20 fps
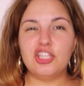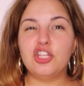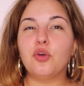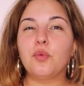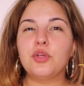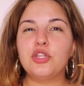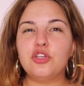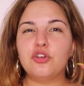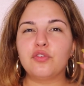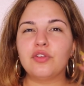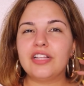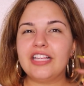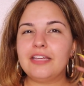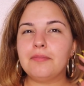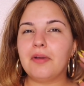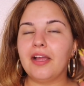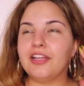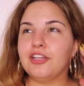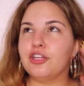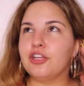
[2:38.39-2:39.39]
You know, when you clean
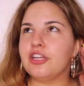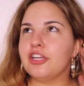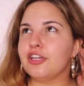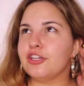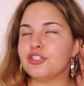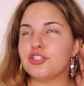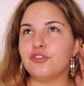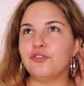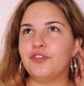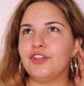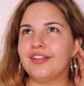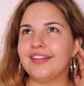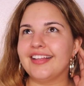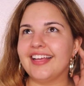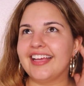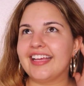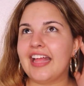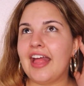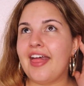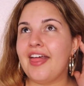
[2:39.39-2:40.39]
behind your ears, you feel
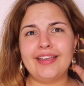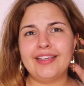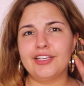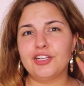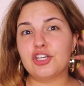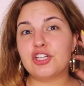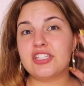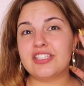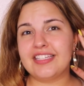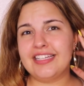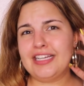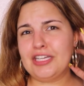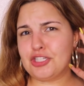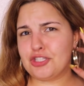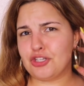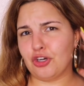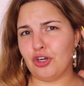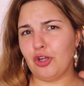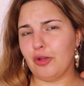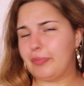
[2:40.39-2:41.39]
like your sins
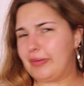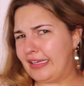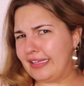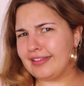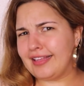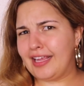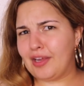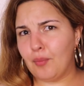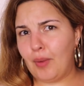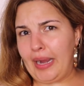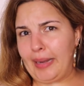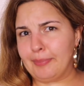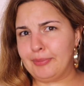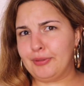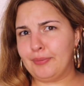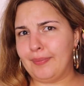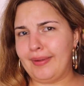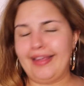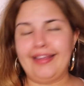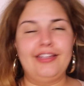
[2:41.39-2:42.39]
are all being like wiped
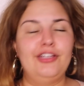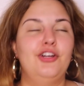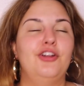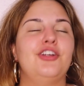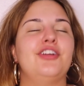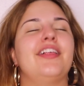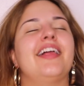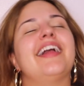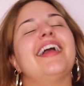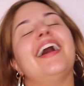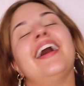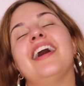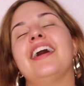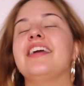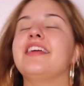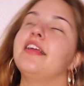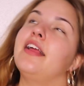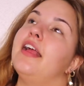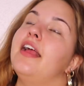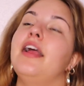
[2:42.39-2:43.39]
away. You know, you're like,
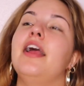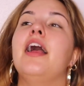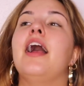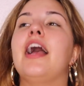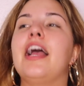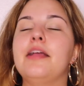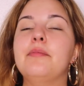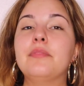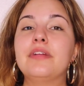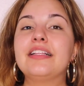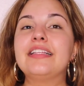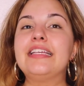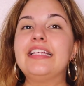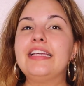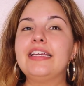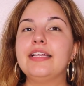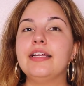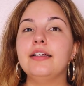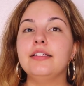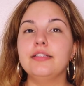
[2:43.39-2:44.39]
I am
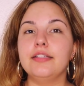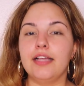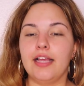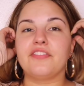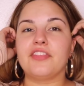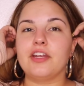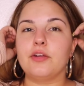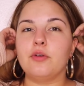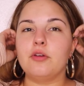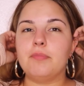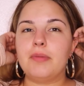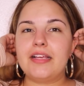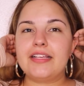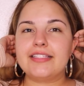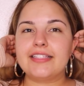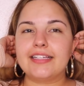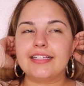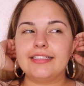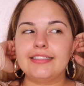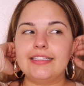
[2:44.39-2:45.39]
clean. I thought I would
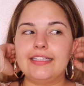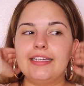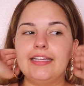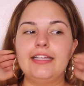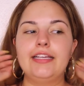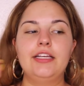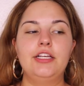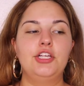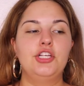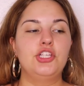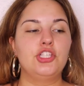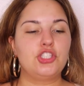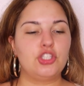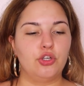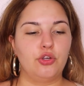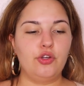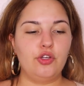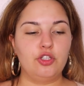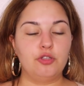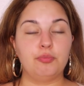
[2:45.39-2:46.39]
basically
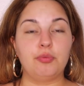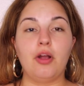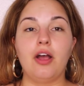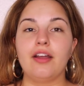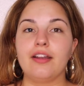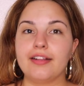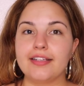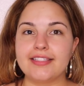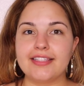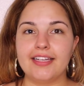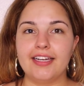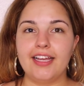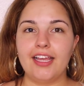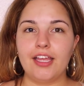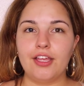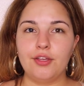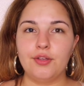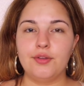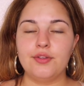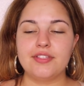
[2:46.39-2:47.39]
show you the products that I
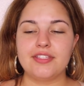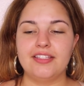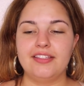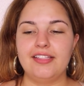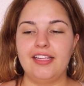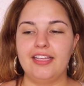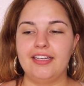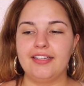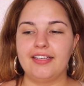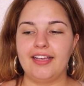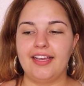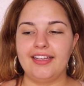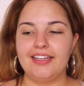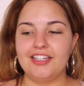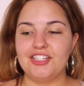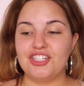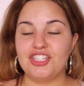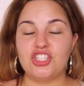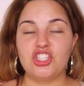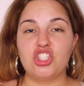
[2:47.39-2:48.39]
use and then kind
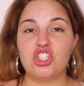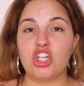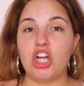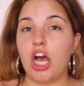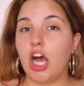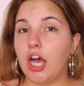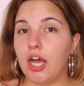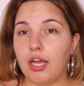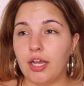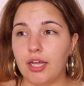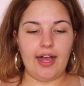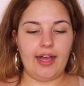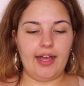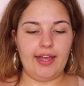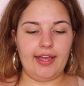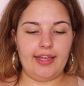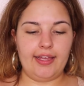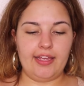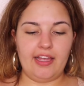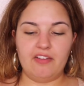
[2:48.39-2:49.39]
of just talk.
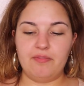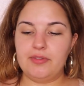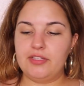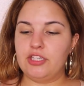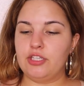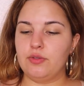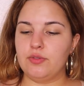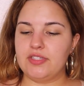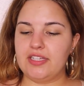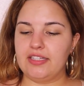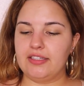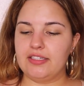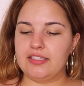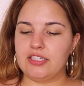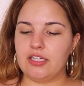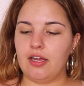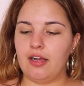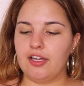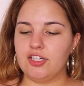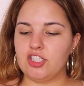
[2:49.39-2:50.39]
I have been using the
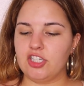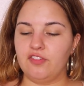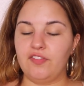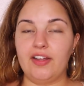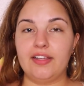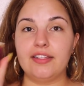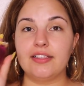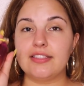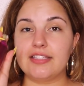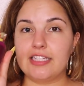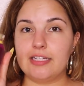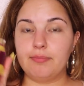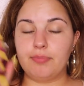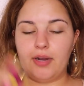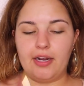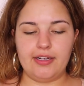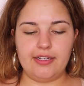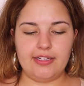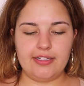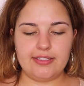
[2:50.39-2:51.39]
Tatcha Violet C
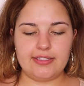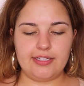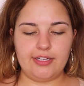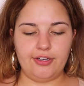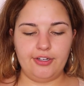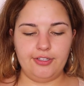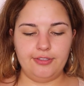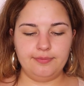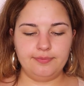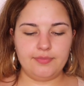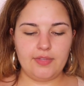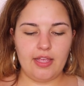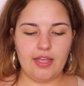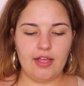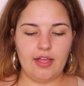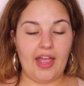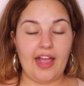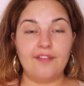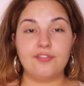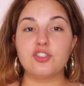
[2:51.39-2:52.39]
Brightening Serum
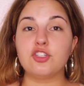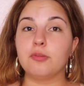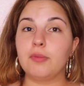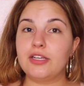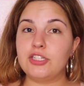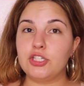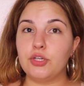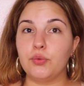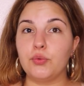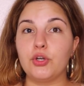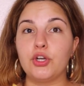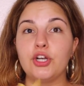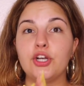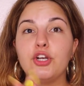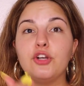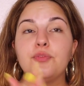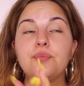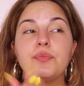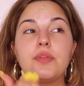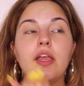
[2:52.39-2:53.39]
after my
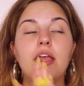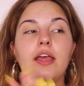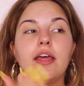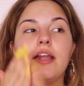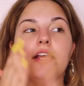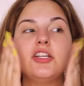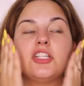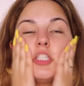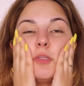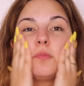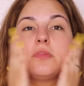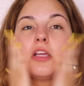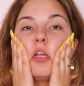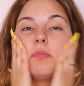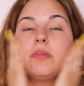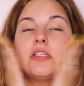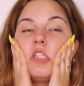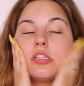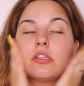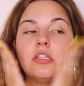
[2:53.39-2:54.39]
toner. And I just like
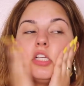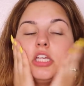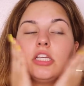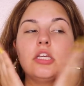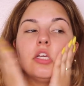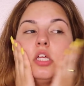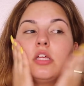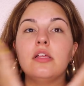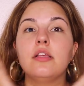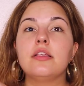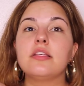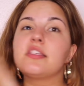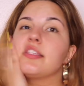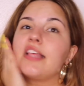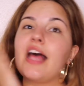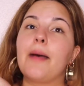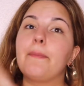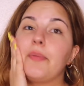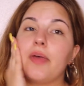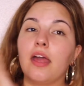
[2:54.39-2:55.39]
basically
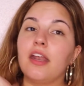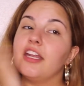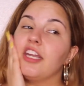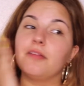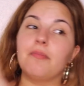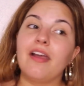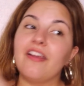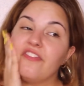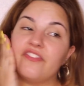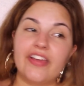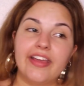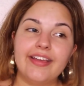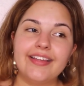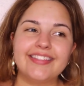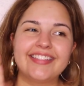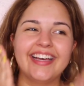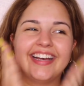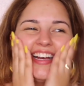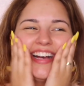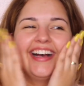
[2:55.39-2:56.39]
slap that into my face.